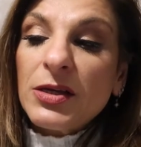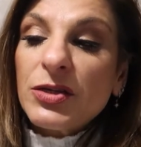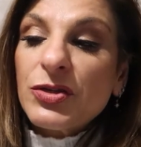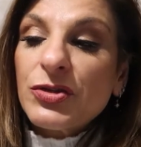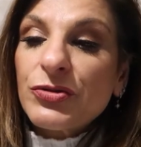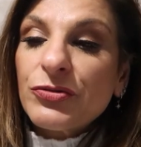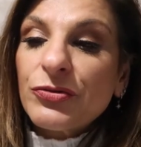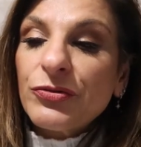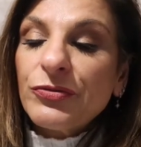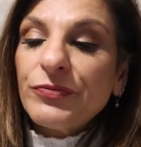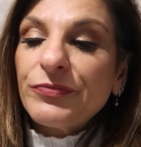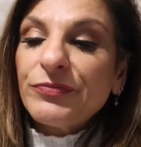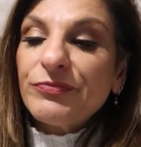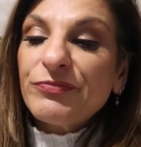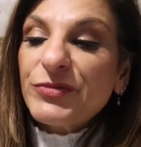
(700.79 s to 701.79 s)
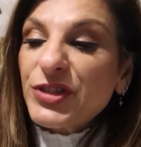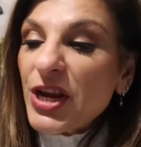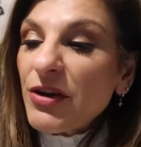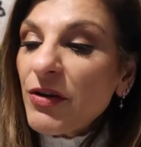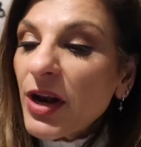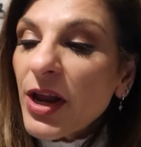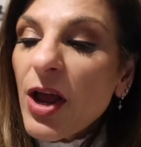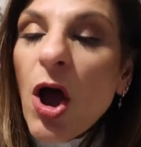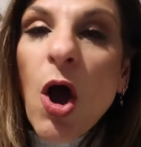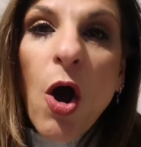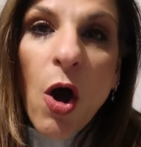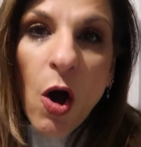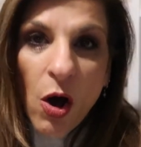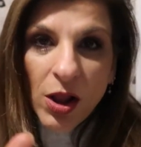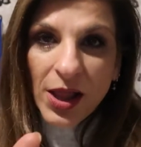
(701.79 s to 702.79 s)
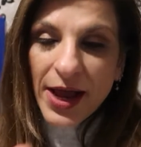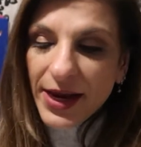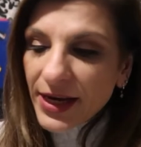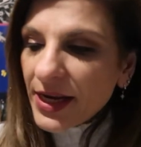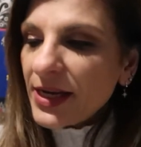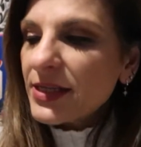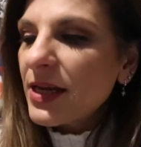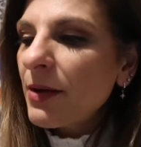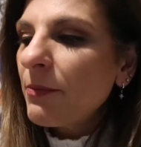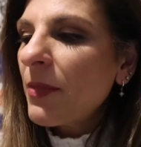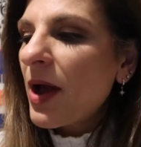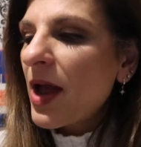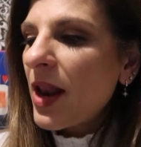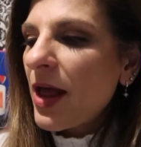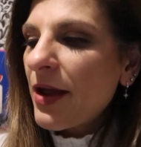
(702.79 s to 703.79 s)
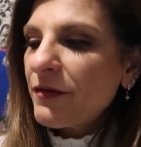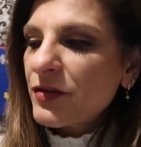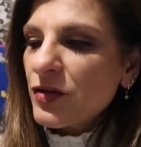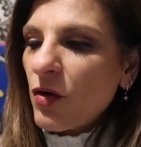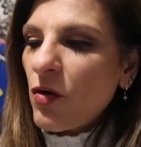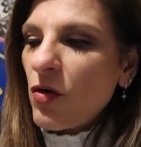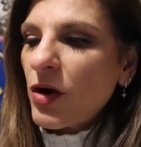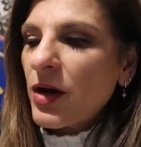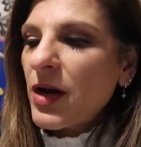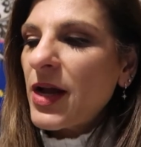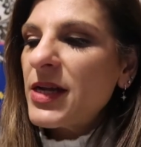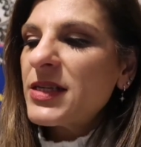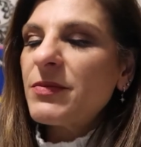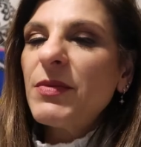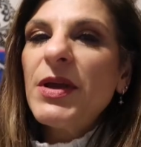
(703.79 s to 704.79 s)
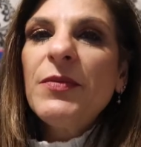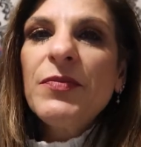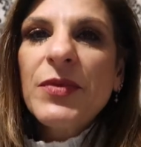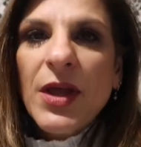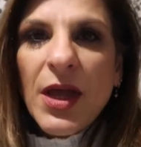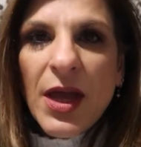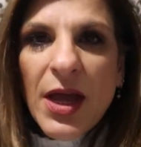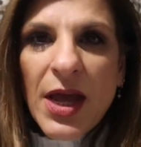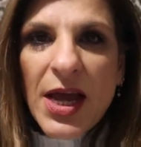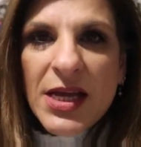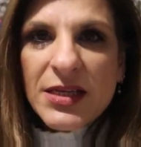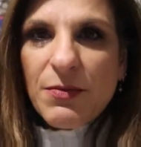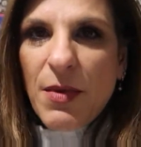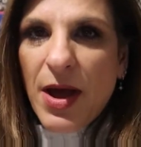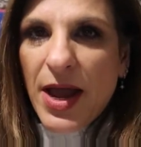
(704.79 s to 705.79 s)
so generally, all I need in my life to organise me is